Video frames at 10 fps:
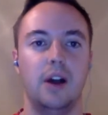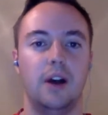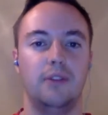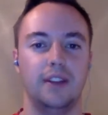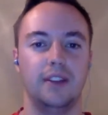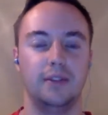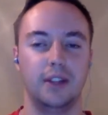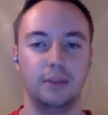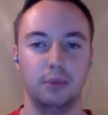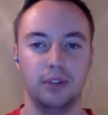offensively
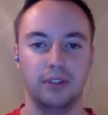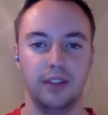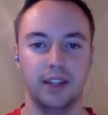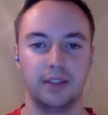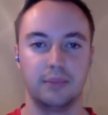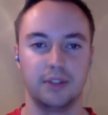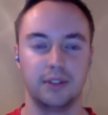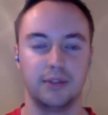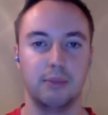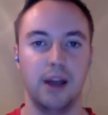in the Bundesliga,
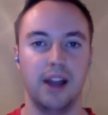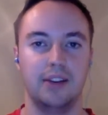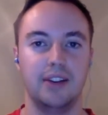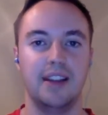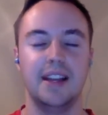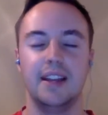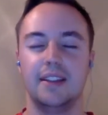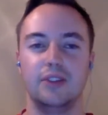especially for Bayern, that would